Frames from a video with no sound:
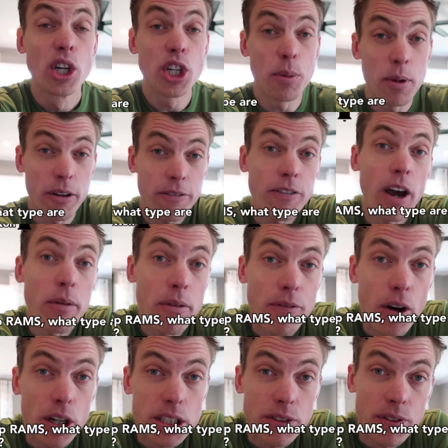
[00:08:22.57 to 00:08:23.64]
Do me a favor,
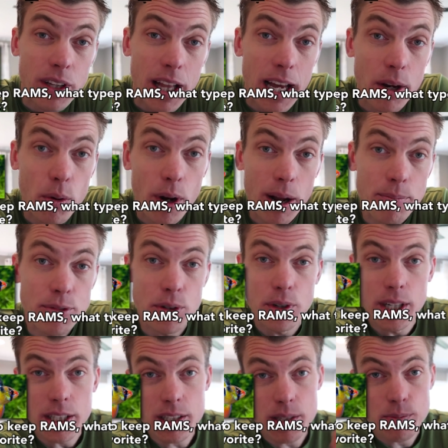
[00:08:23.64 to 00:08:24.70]
folks, if you like what I'm
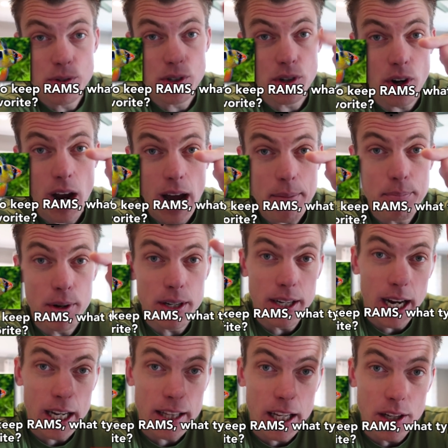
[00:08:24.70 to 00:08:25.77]
doing, hit the subscribe
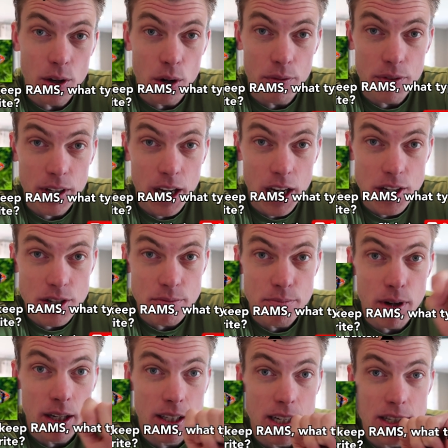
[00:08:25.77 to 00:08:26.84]
button and that notification
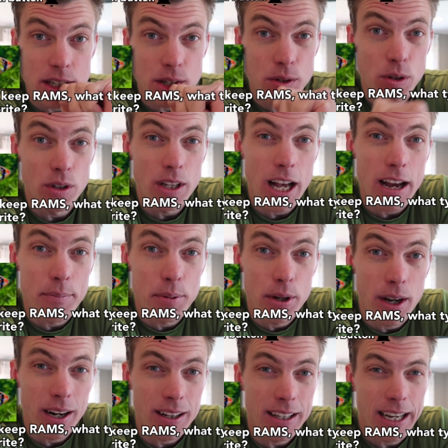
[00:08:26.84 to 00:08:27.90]
button, because I do go live
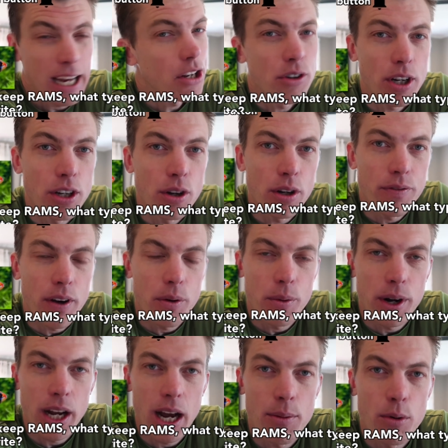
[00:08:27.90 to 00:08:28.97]
periodically and you'll get notified
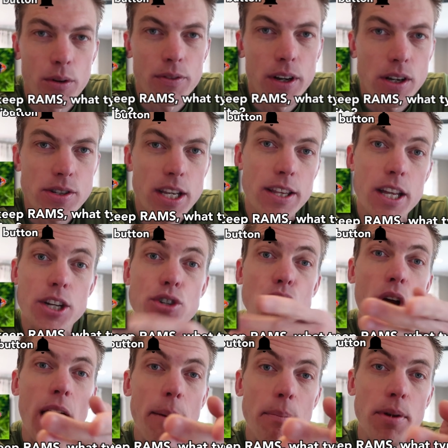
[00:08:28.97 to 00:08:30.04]
when I got more videos. And then
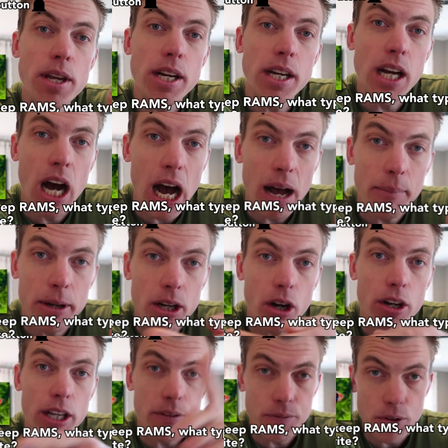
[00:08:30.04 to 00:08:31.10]
drop me a comment
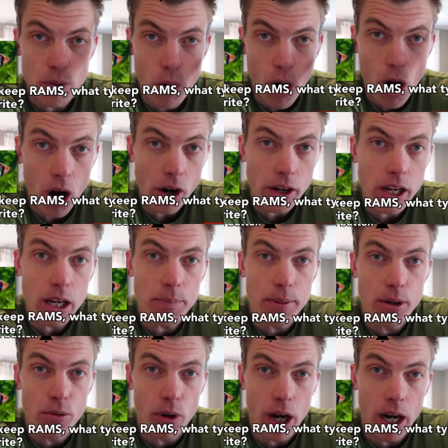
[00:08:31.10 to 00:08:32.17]
on, if you are
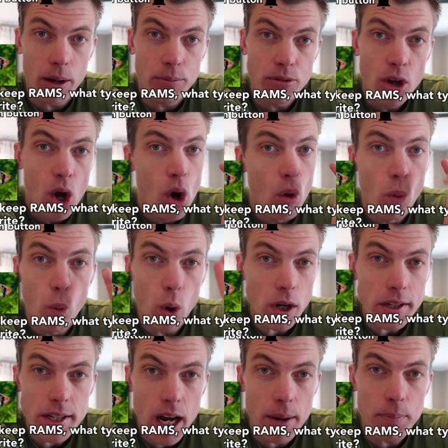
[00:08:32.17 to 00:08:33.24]
keeping rams,
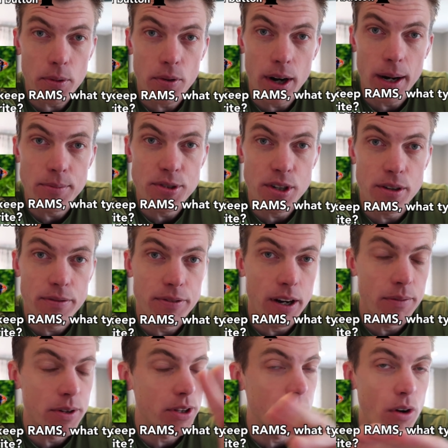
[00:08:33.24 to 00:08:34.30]
what type of rams are your
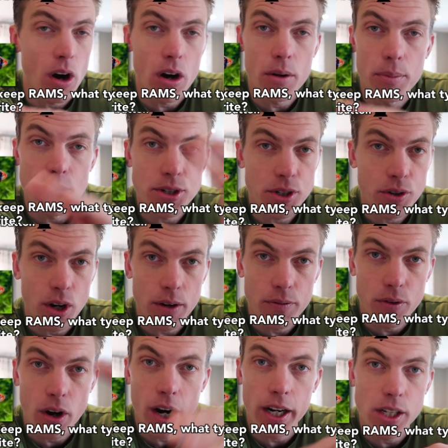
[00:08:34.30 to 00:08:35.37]
favorite? There are a bunch of great
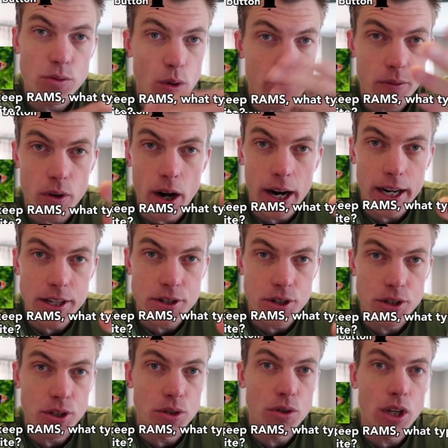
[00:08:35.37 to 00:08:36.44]
varieties. What varieties are
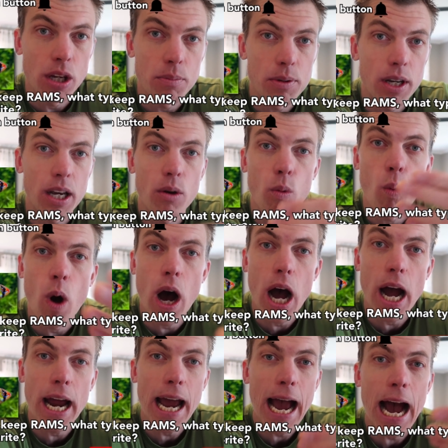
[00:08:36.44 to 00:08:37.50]
you keeping and
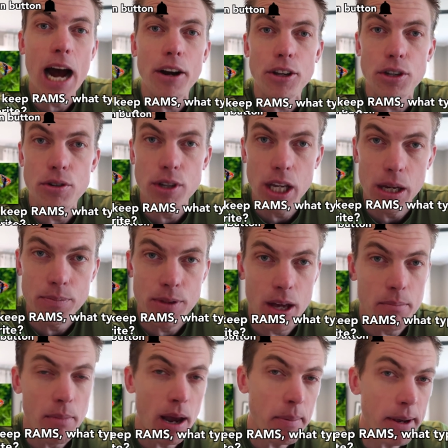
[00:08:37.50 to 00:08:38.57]
why? How do you keep
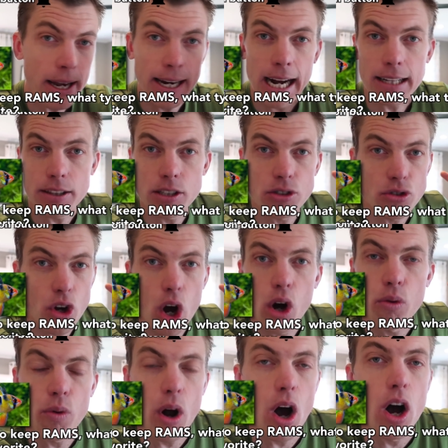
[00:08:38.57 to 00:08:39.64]
them? Maybe I got this
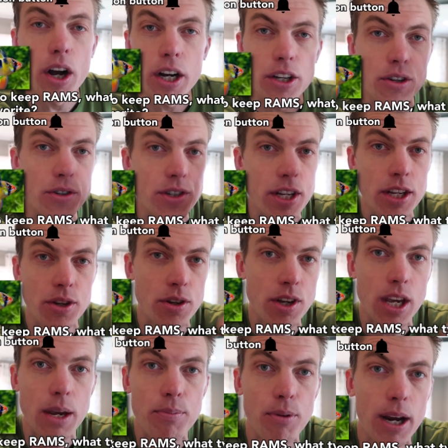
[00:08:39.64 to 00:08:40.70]
all wrong and you say you can
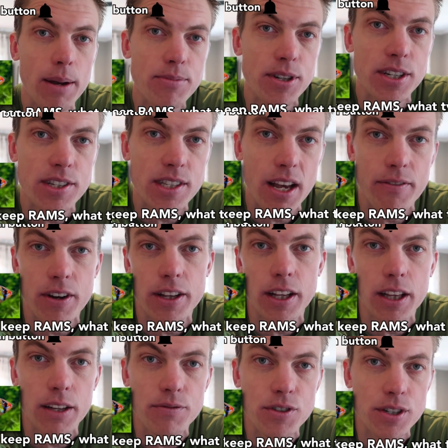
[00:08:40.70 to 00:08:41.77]
keep rams at a 7 and
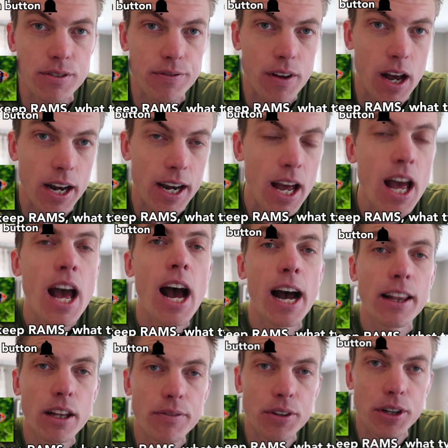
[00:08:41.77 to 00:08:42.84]
they live just fine.
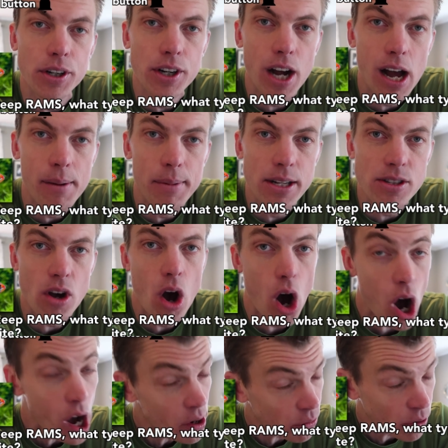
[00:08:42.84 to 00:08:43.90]
I'd love to know your comments
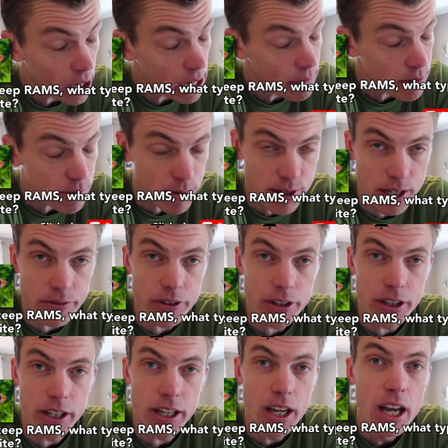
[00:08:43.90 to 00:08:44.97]
on rams
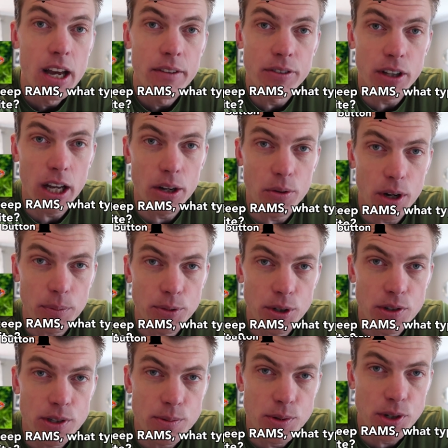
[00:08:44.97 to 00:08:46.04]
specifically. If you like what I'm
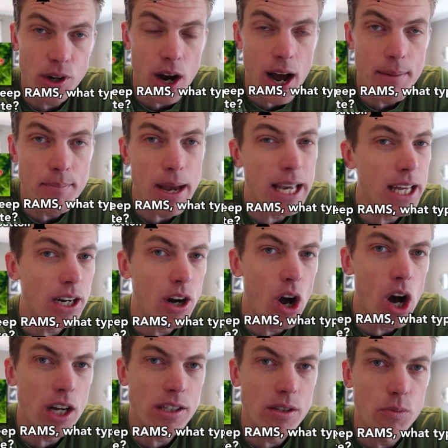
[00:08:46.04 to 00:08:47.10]
doing, subscribe. Make it an
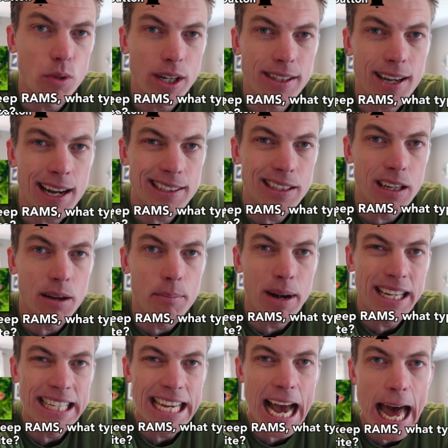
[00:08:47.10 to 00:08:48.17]
awesome week. Talk to you
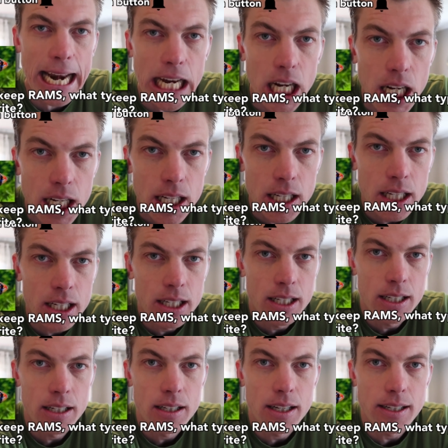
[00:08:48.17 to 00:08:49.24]
mañana.
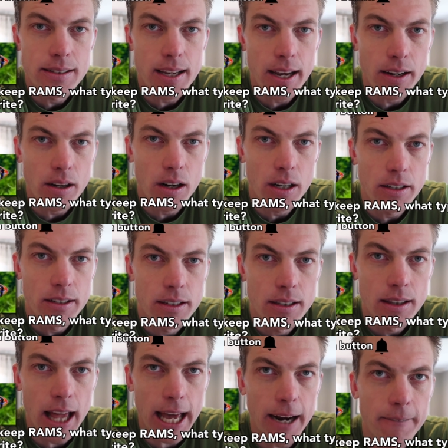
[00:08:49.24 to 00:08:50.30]
And tank on.
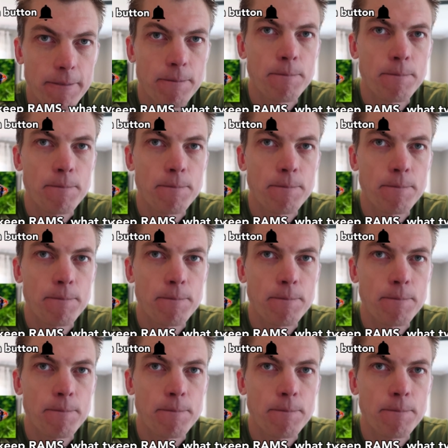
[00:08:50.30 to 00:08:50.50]
Later.